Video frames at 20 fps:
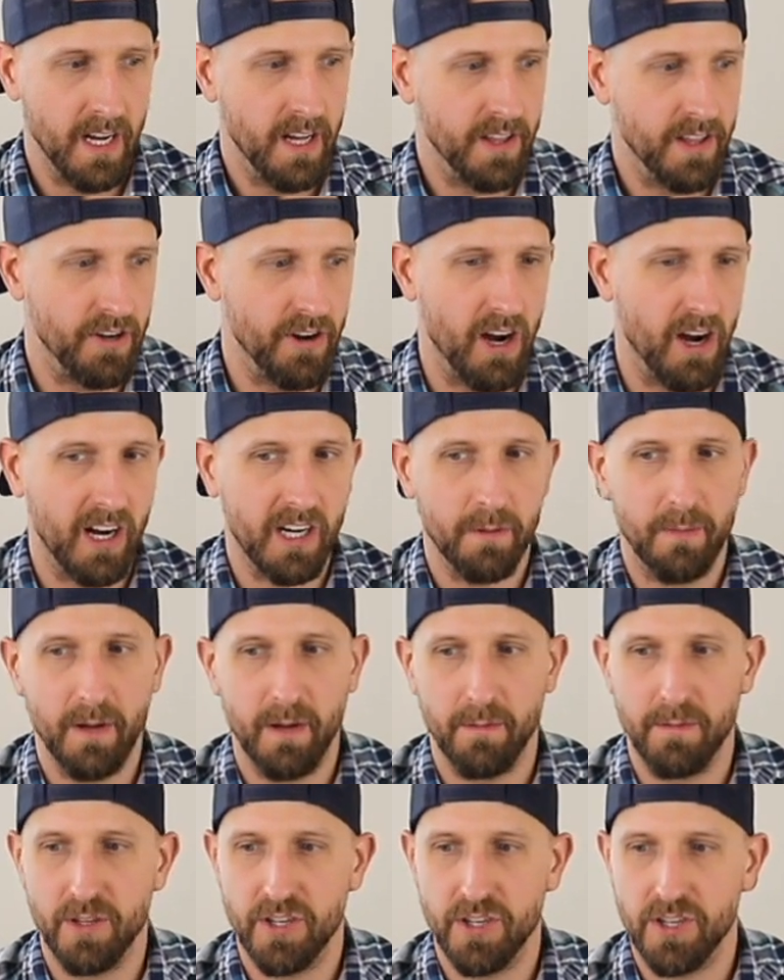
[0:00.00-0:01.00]
They're not gonna be
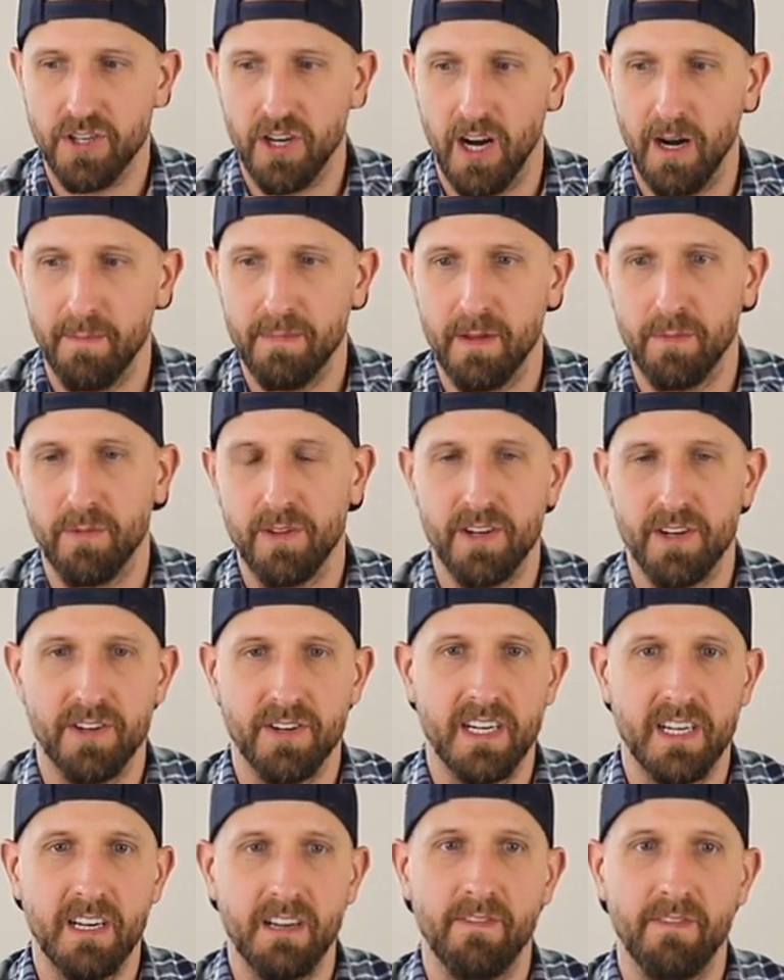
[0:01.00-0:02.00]
able to stop them when their
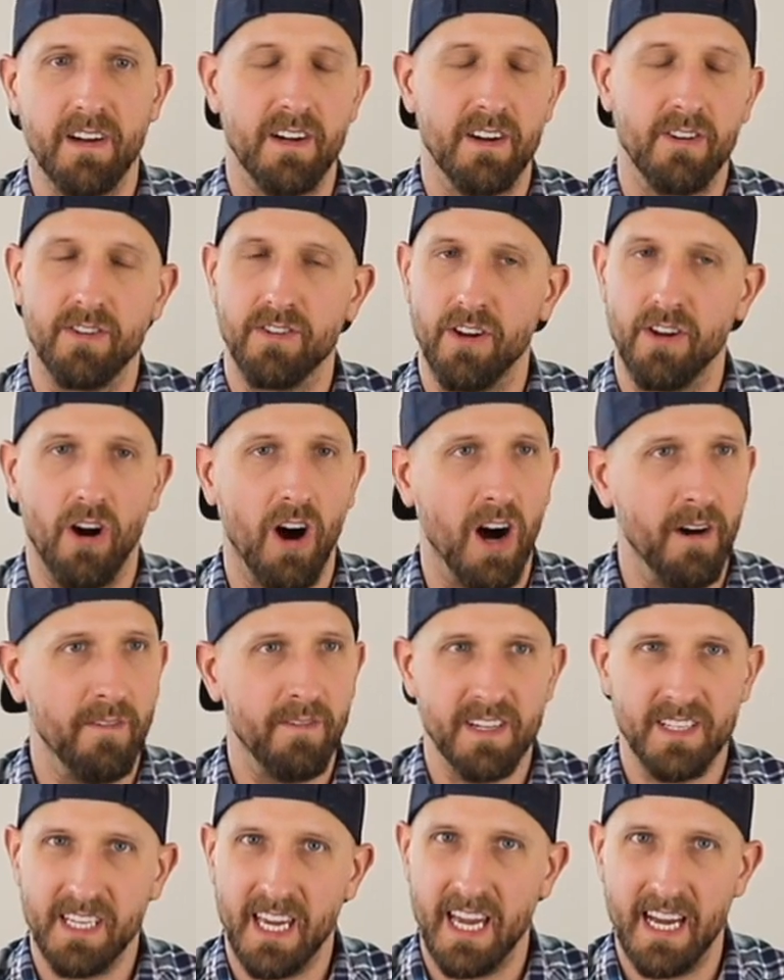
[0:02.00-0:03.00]
defense or their
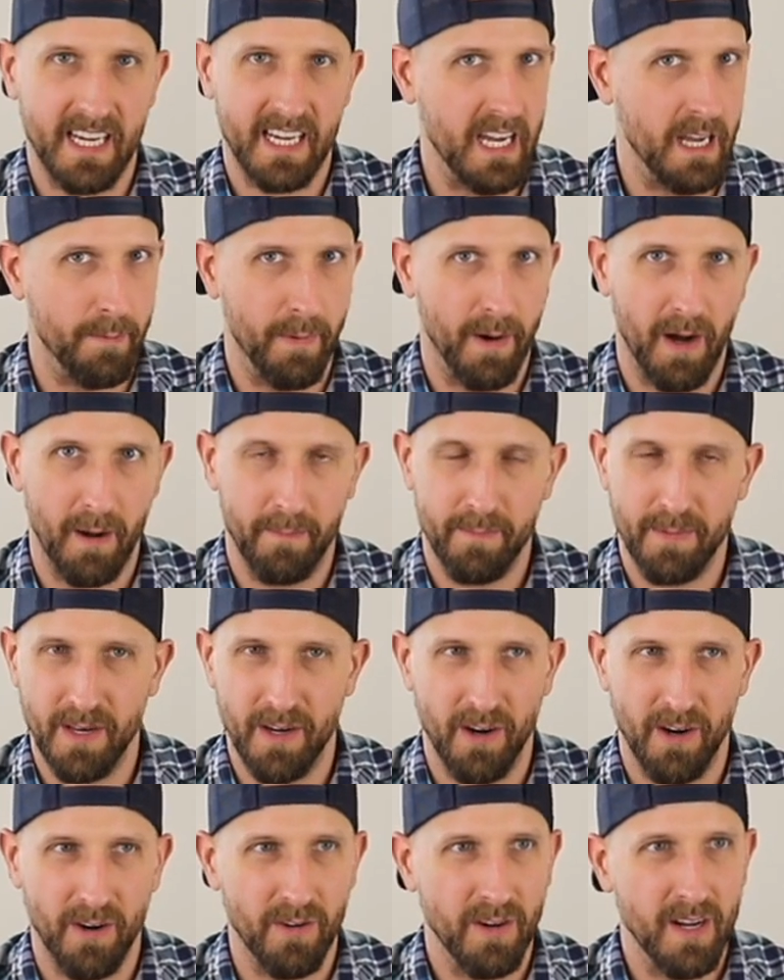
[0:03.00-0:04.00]
offense can't keep up, you
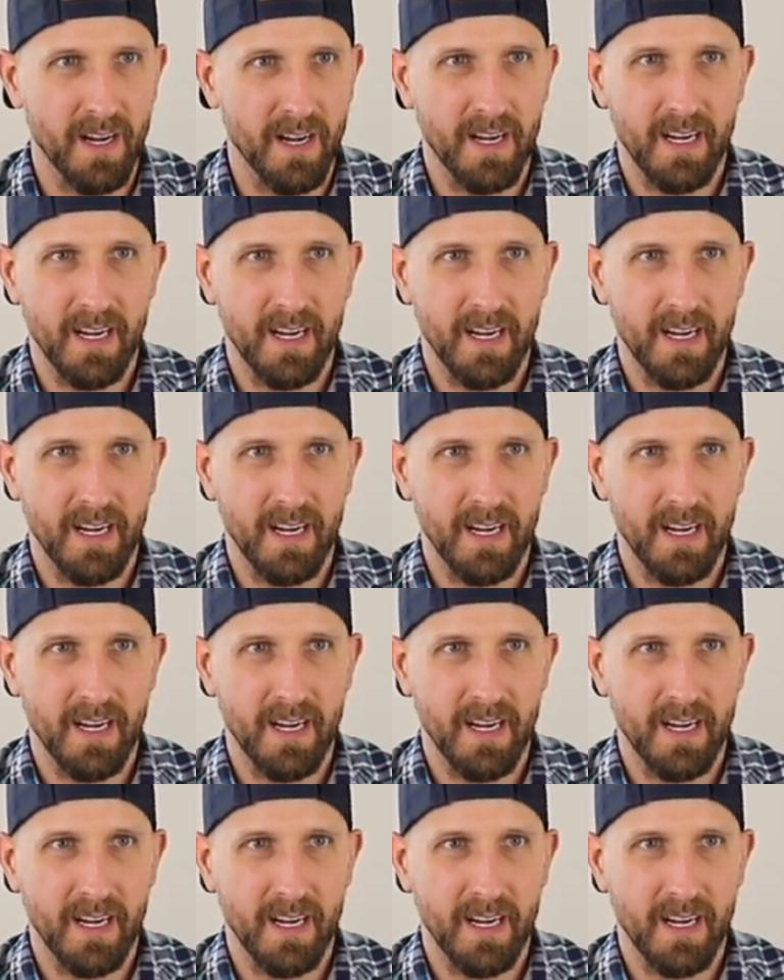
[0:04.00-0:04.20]
know?